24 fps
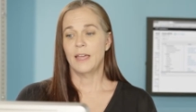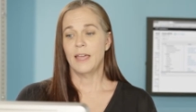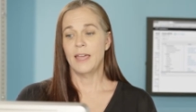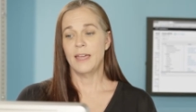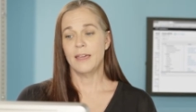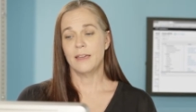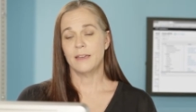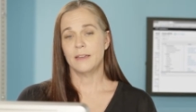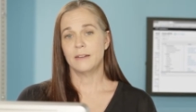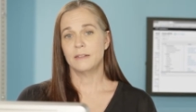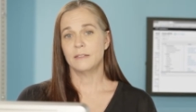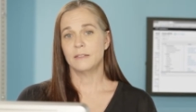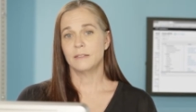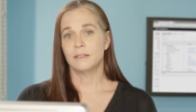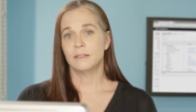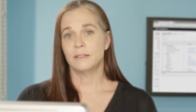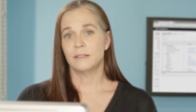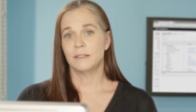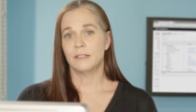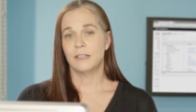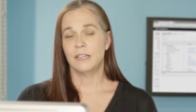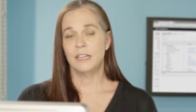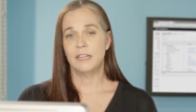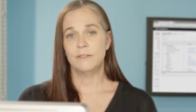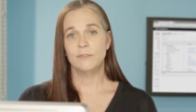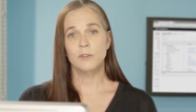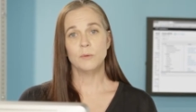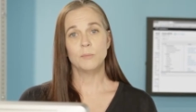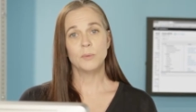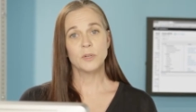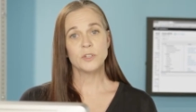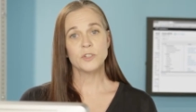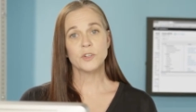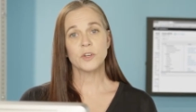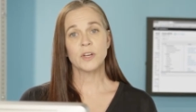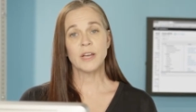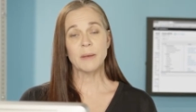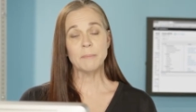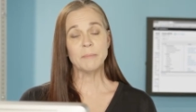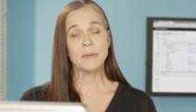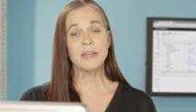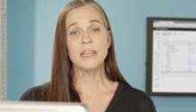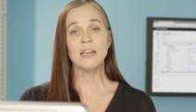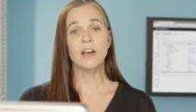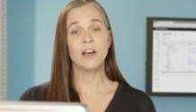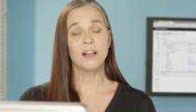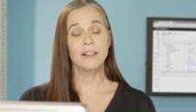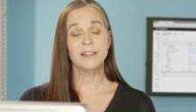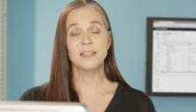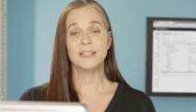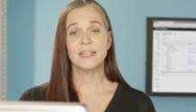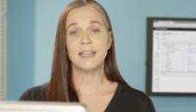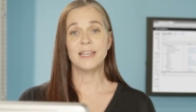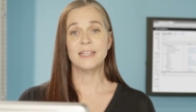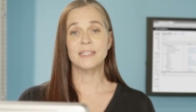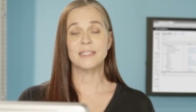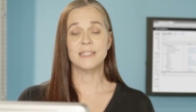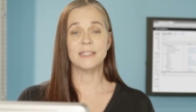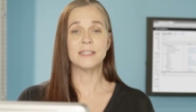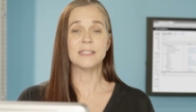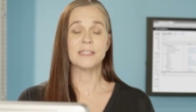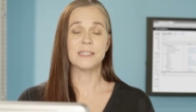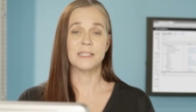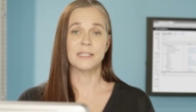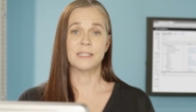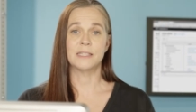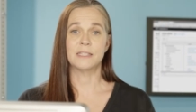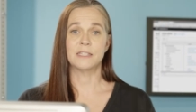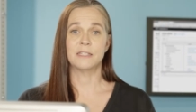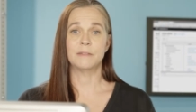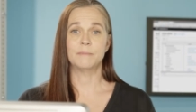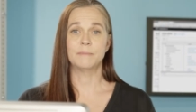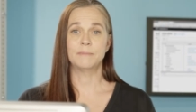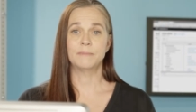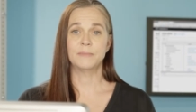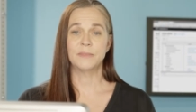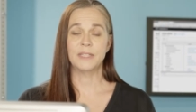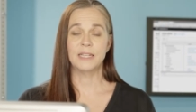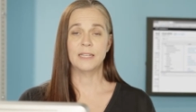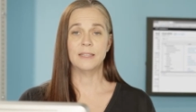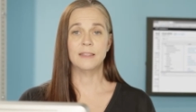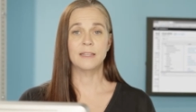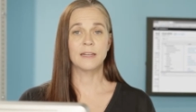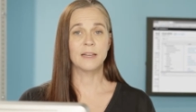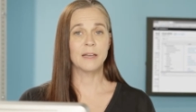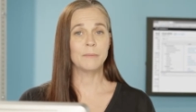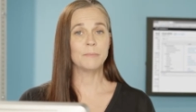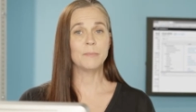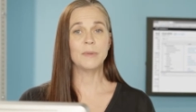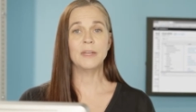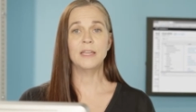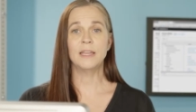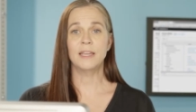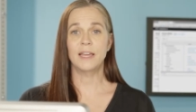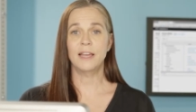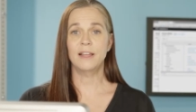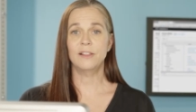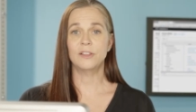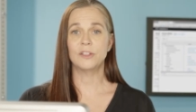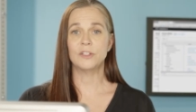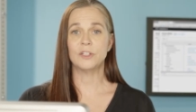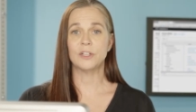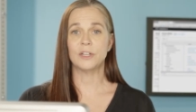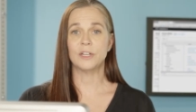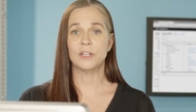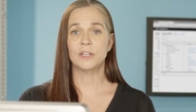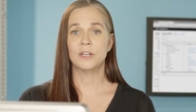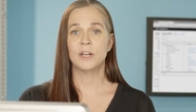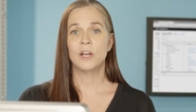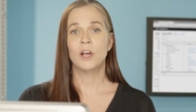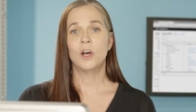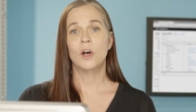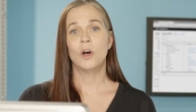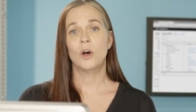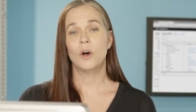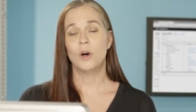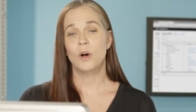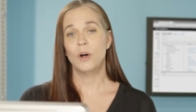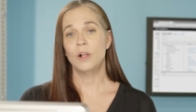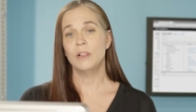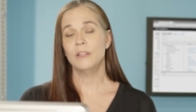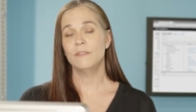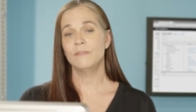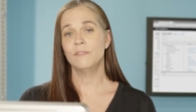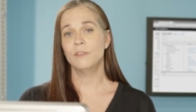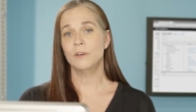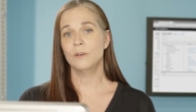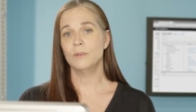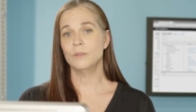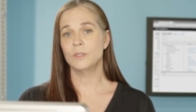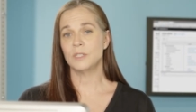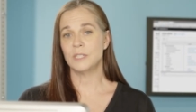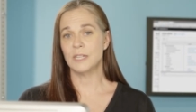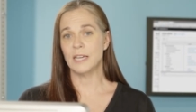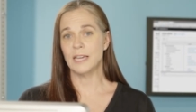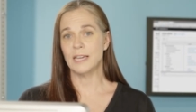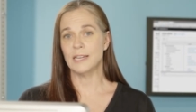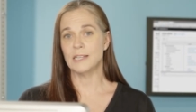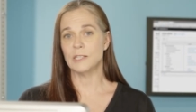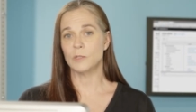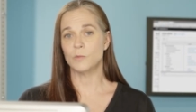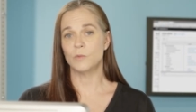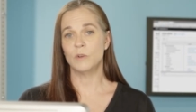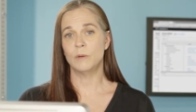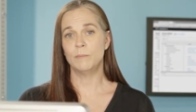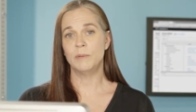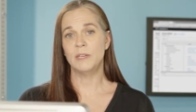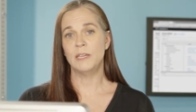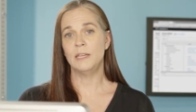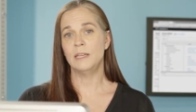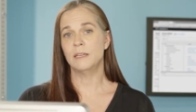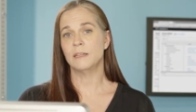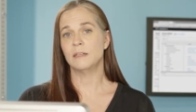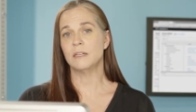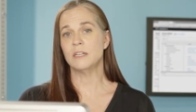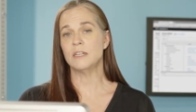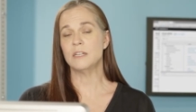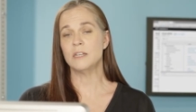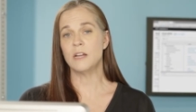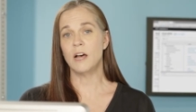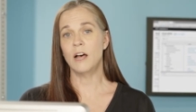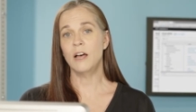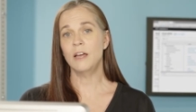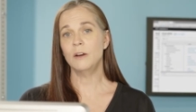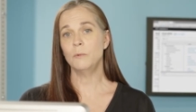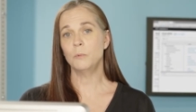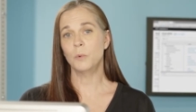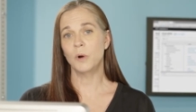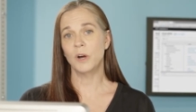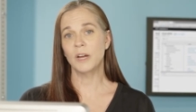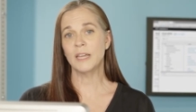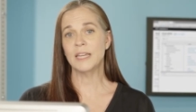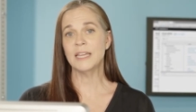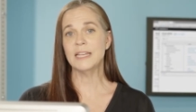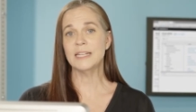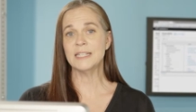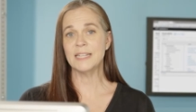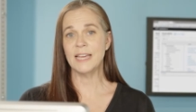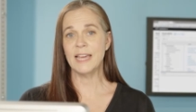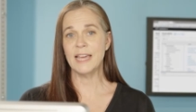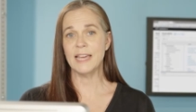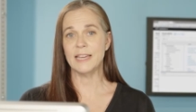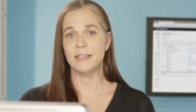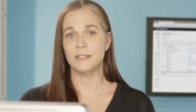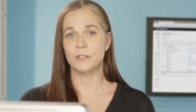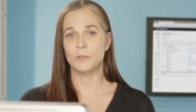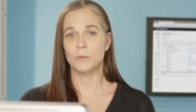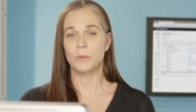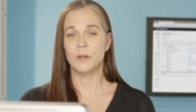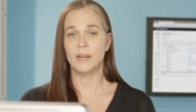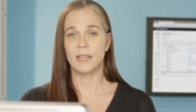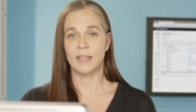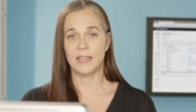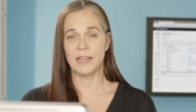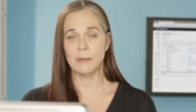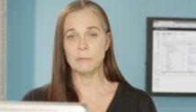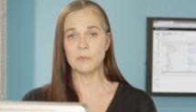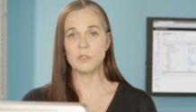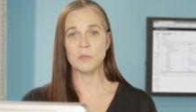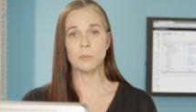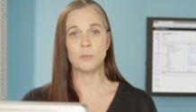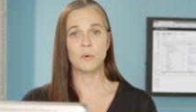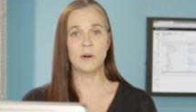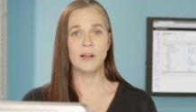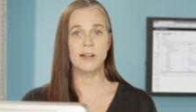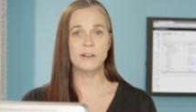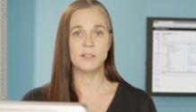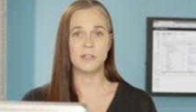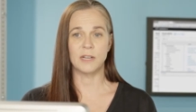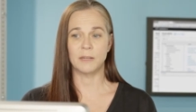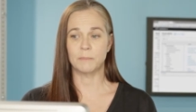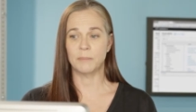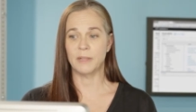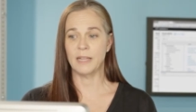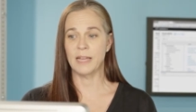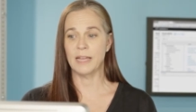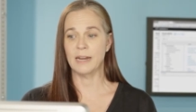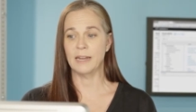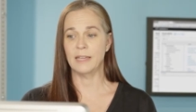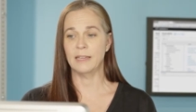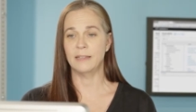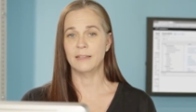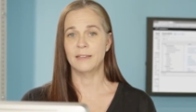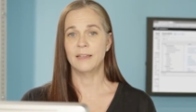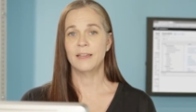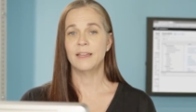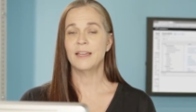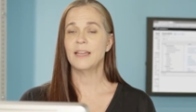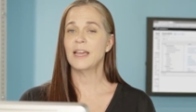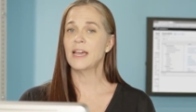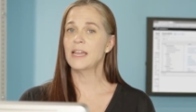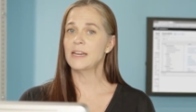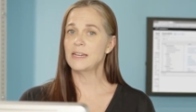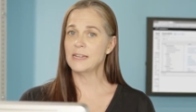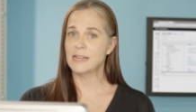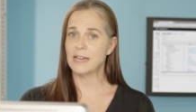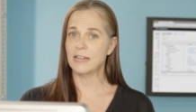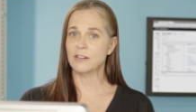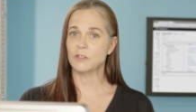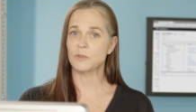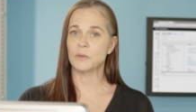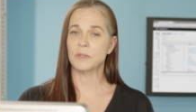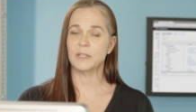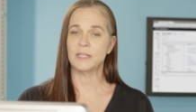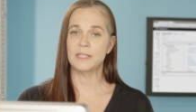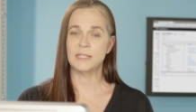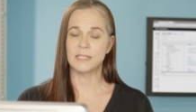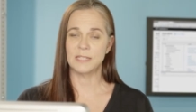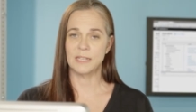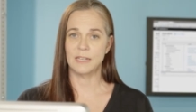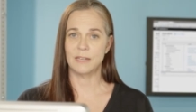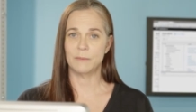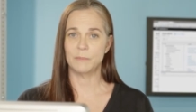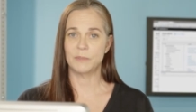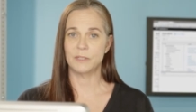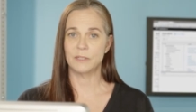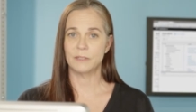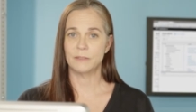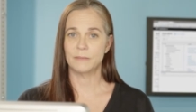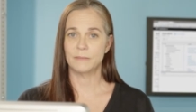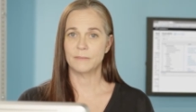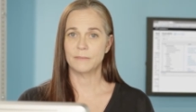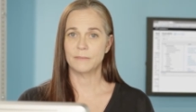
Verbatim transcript: and if you put your company holidays in the system, in the company calendar, all of those days will be non-working days when it comes to project planning and naturally skipped.